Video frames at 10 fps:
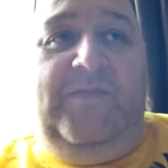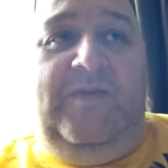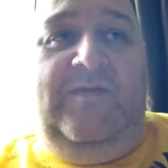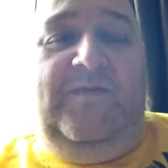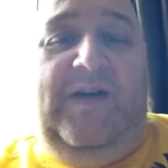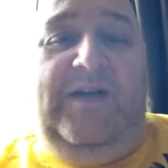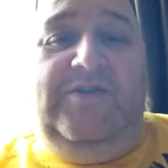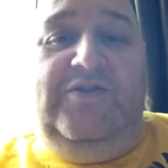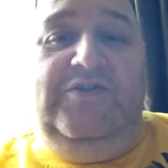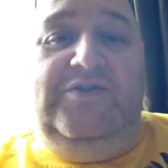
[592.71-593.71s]
in
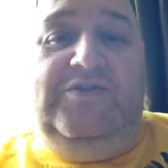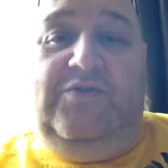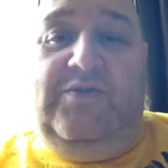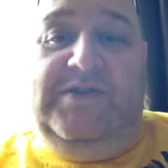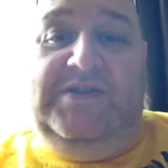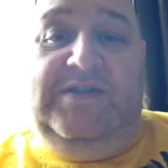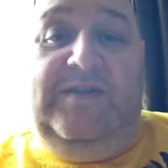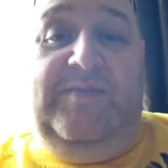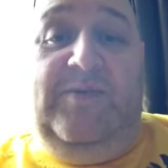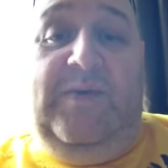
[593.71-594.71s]
fact, you just go to
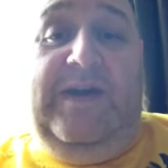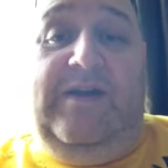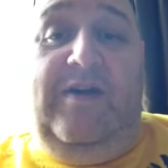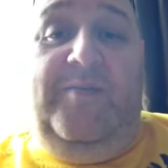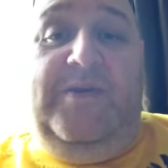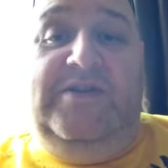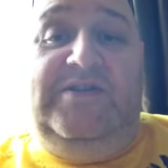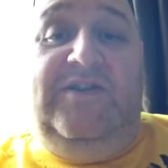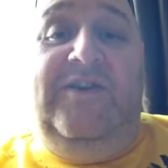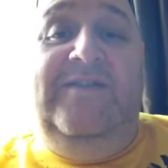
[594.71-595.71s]
sleep and wake up and it's
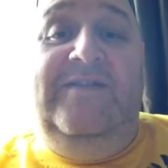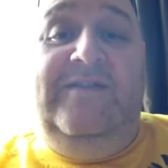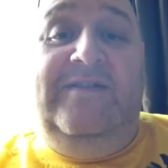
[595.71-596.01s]
done.